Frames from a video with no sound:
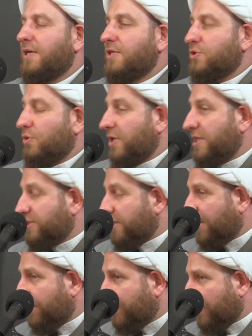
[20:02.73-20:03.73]
So
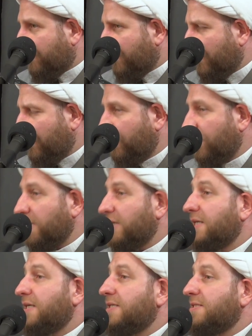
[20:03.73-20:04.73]
reason number 4
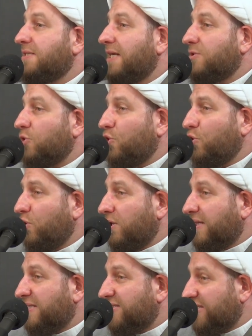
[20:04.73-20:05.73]
is that all
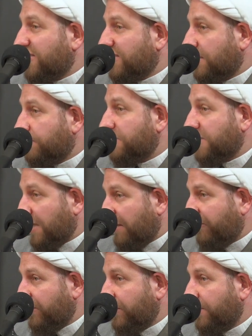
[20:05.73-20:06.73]
the systems
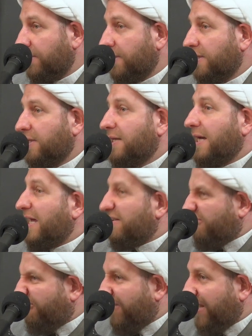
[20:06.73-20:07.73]
govern
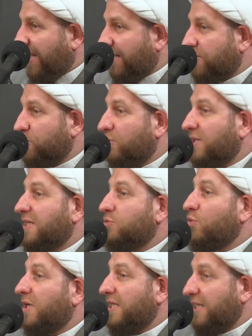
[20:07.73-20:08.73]
and fail, so that
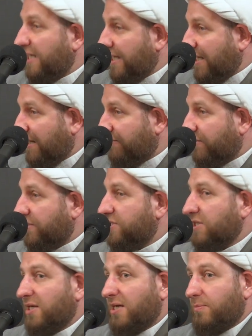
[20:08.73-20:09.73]
when he
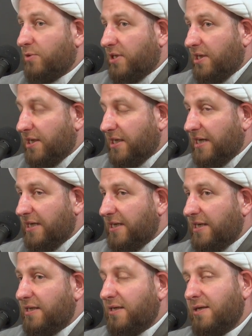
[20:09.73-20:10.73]
governs, salamullahi
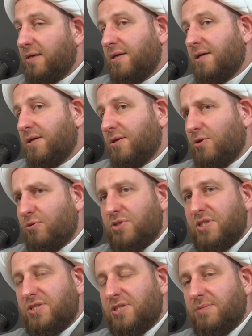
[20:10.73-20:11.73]
alayh, no
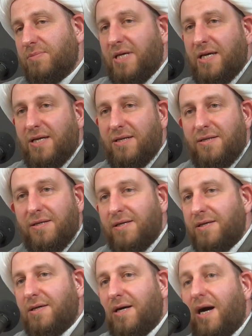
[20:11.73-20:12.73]
system can
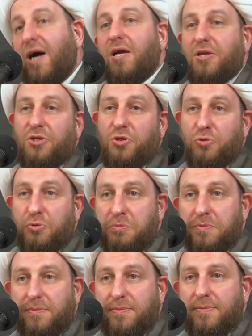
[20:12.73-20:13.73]
argue
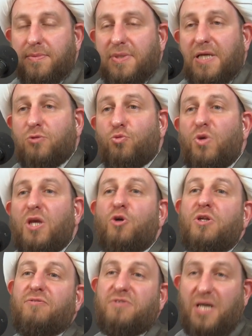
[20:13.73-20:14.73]
that we
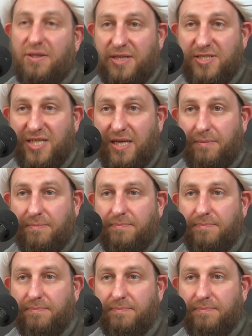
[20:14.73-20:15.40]
could have done the same.